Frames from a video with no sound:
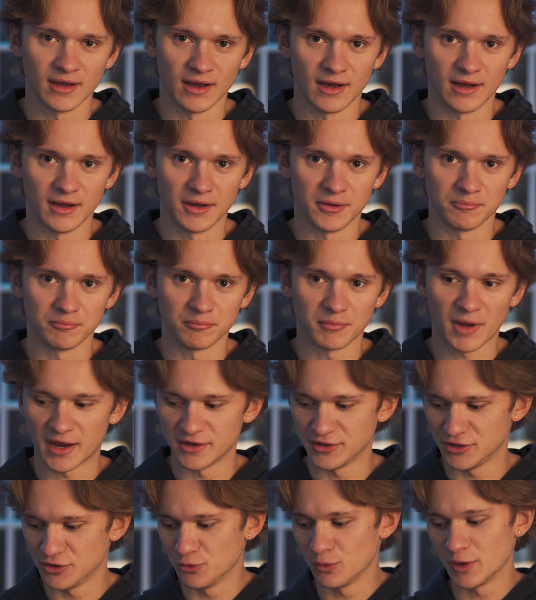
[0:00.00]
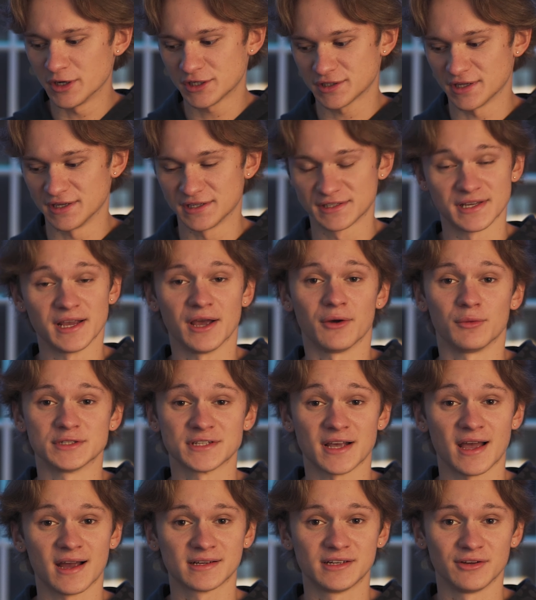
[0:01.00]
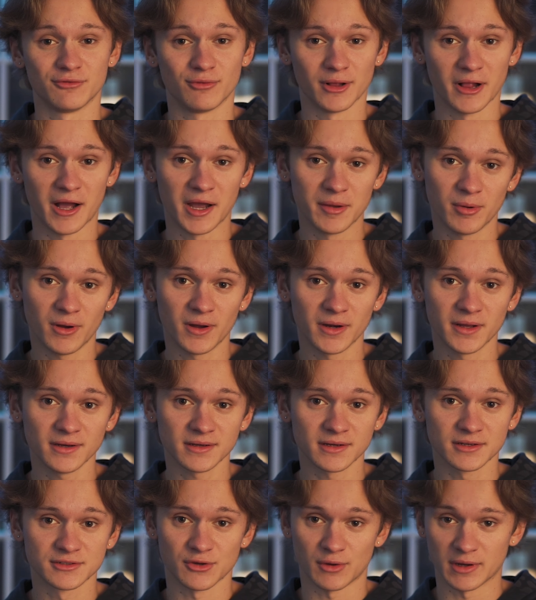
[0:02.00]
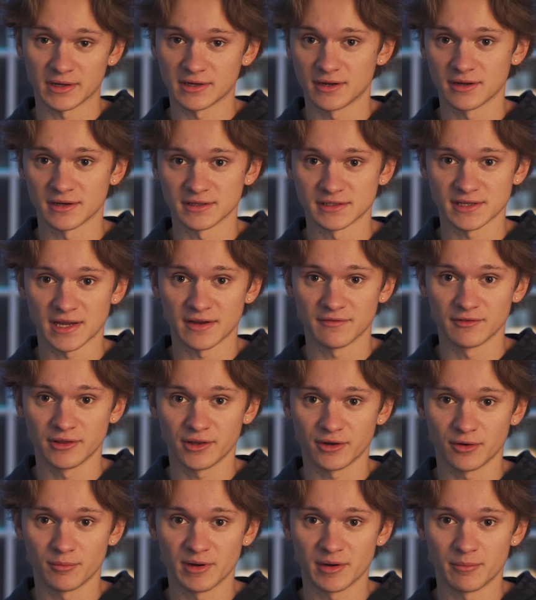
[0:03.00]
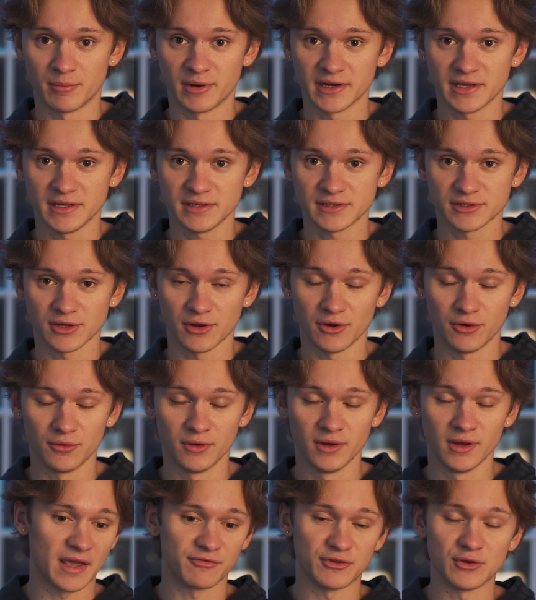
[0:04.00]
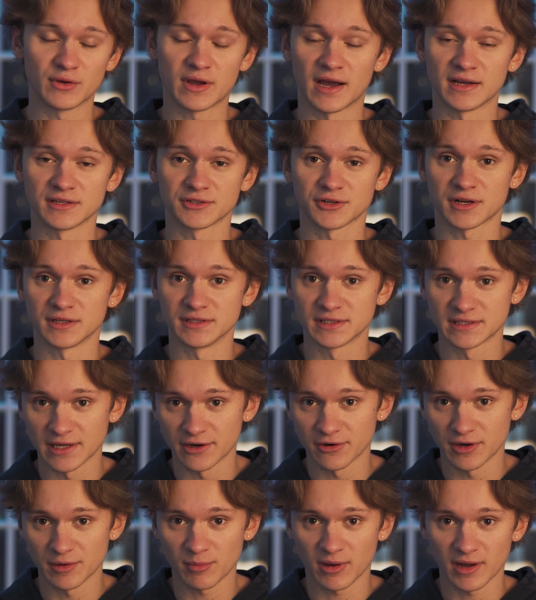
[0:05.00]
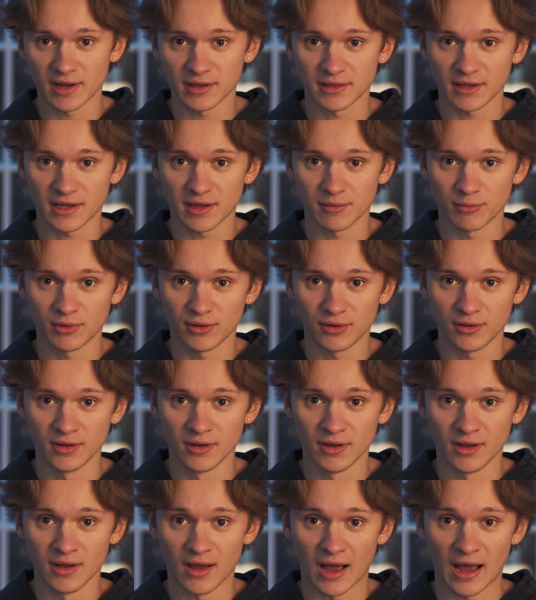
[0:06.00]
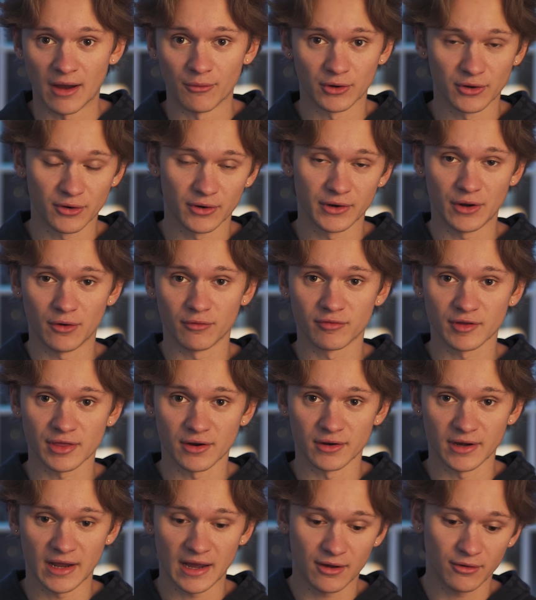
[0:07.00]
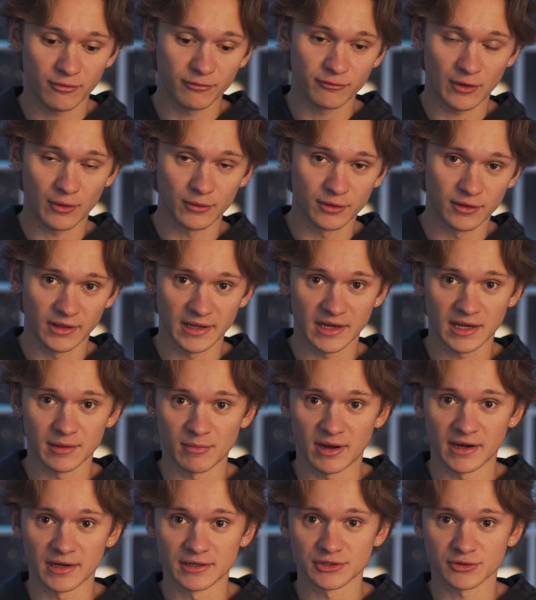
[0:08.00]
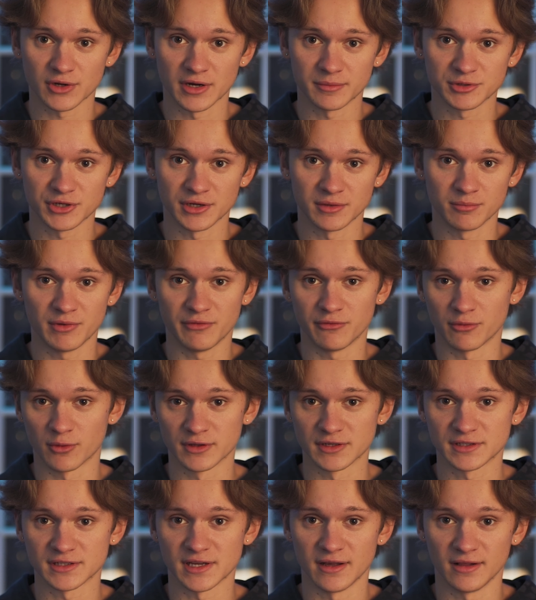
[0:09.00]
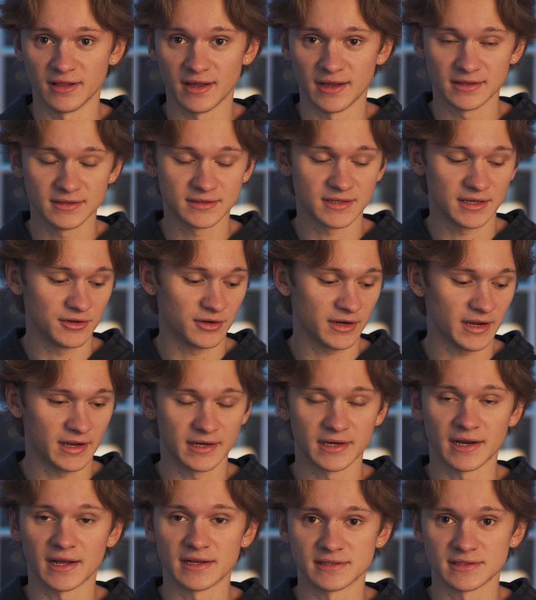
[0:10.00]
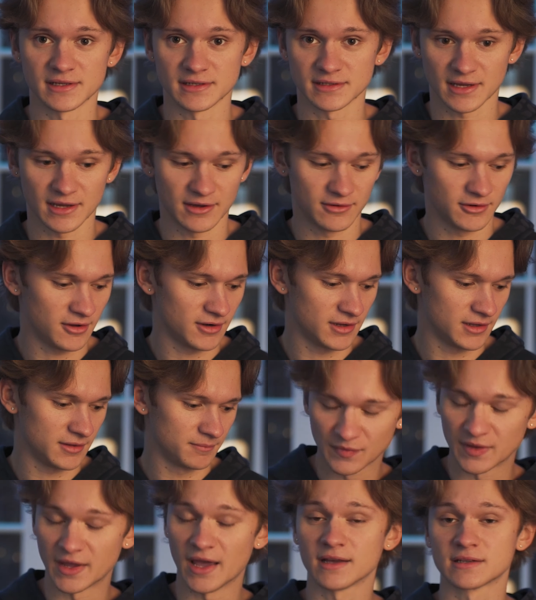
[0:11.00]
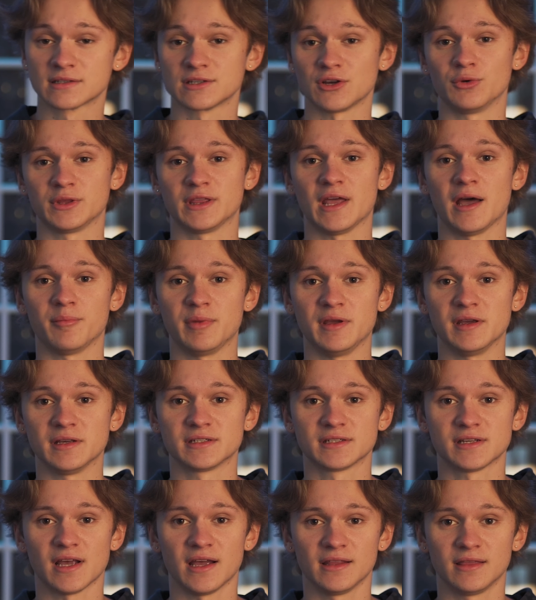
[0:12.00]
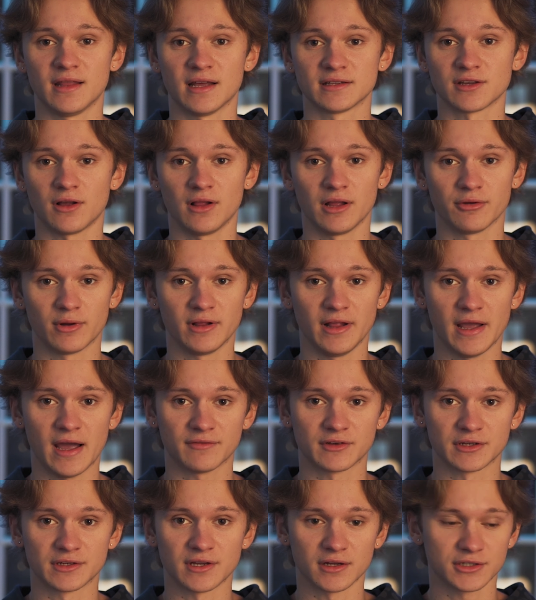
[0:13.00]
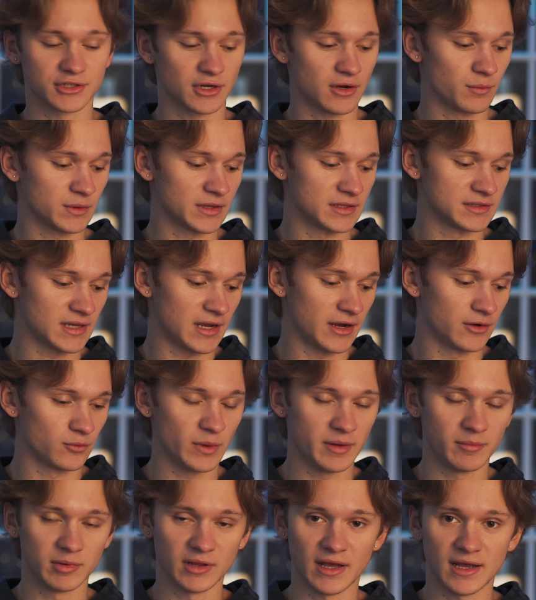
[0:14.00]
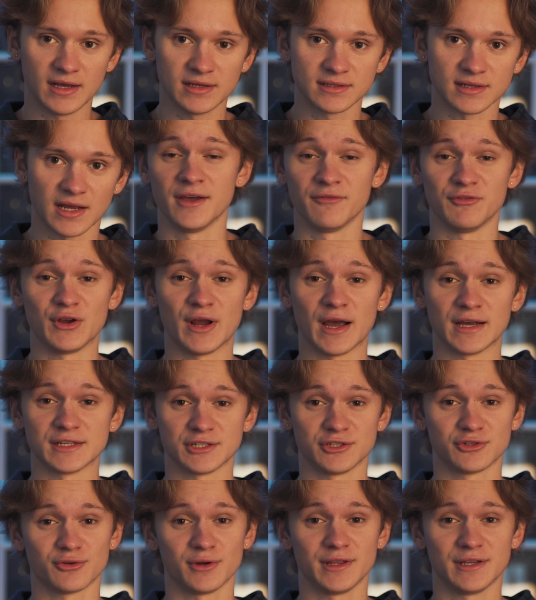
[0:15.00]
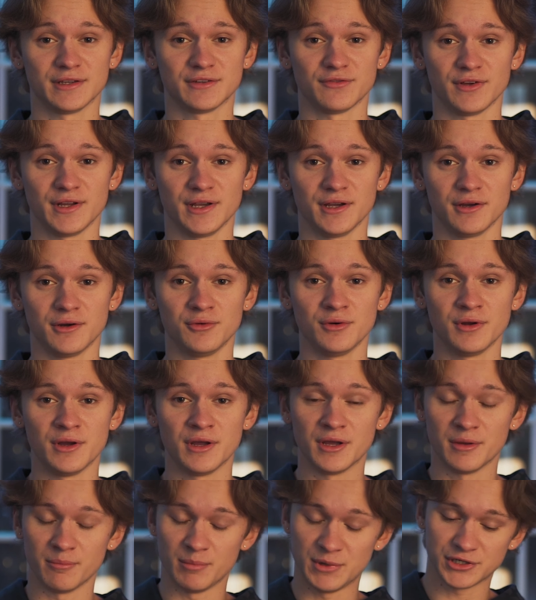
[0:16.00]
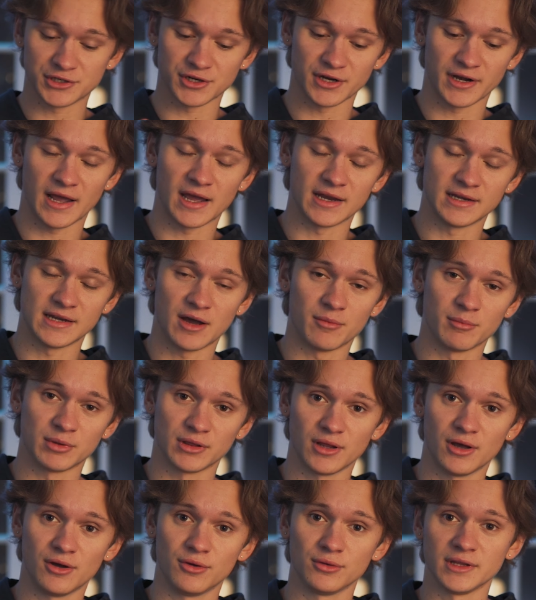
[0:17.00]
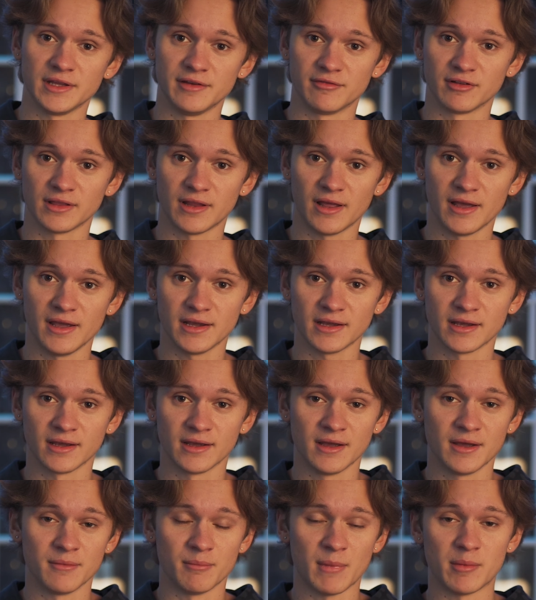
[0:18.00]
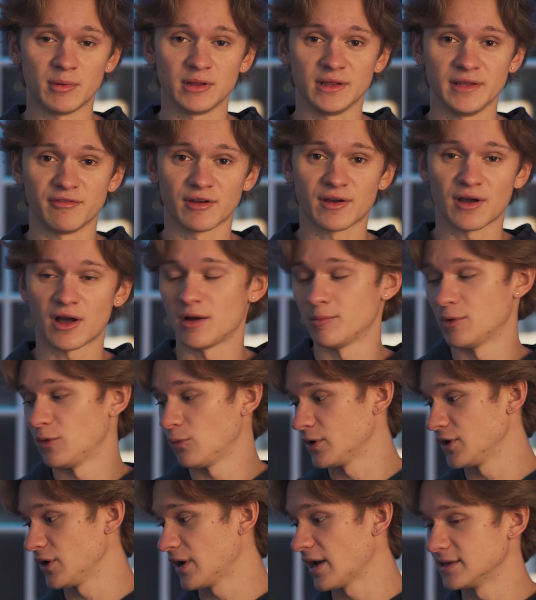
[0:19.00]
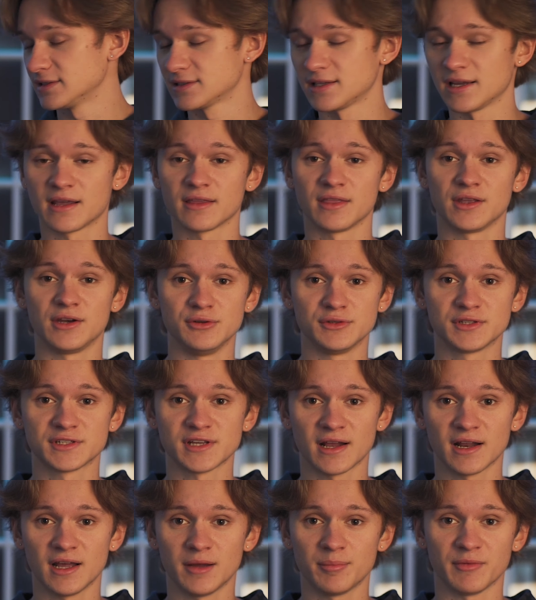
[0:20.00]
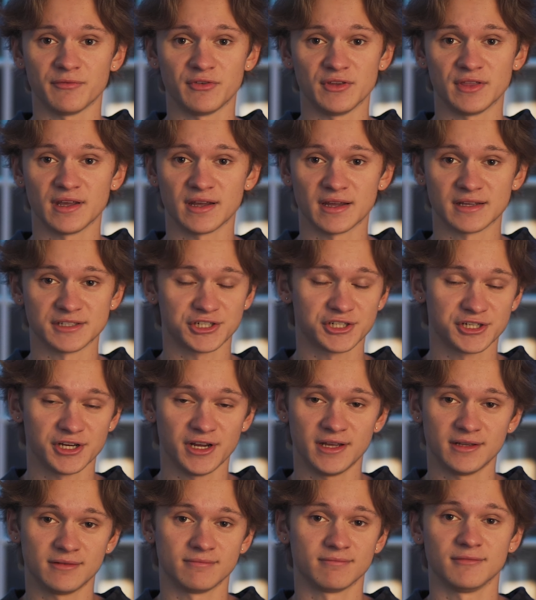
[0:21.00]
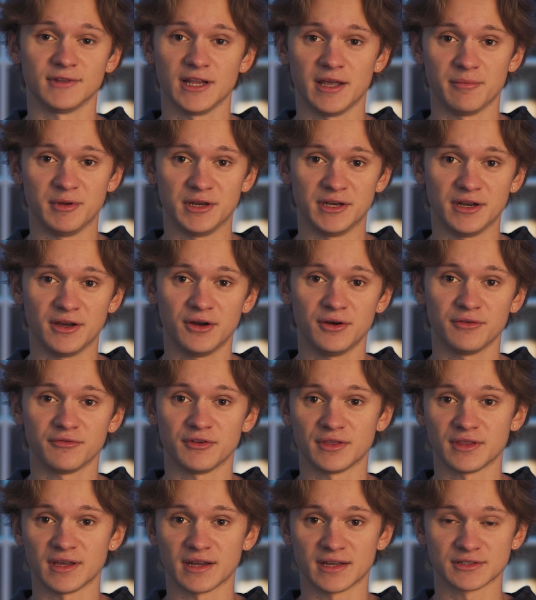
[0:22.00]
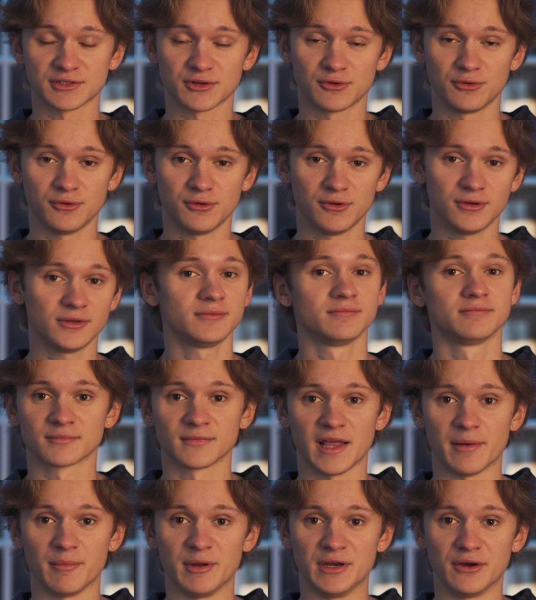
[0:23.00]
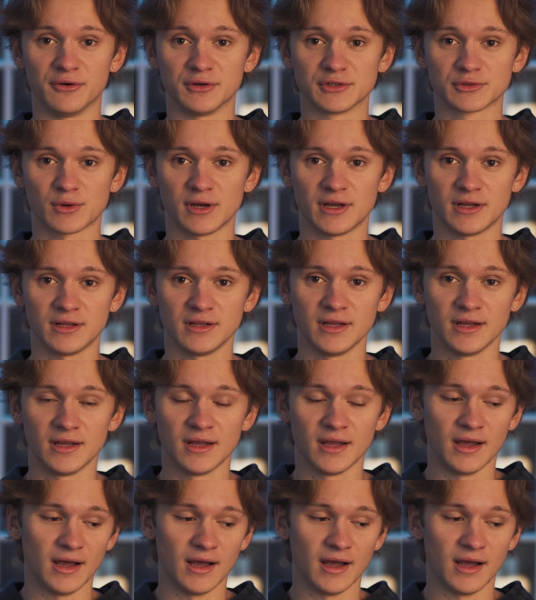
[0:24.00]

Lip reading: I do wish this sale was active while I bought it, so I could have saved a little bit of money. So if you guys are considering buying the gimbal, I would hurry over there now, follow the link in my description before the sale ends, and you'll get a nice discount on it. Yeah, so with that being said, that's all I really have to touch on with the Zhiyun Weebill-S. If you guys enjoyed this video, be sure to head down below, leave a like, maybe leave a comment what you guys think of the new setup. If you think it's shit, let me know. If you think it's cool, let me know as well.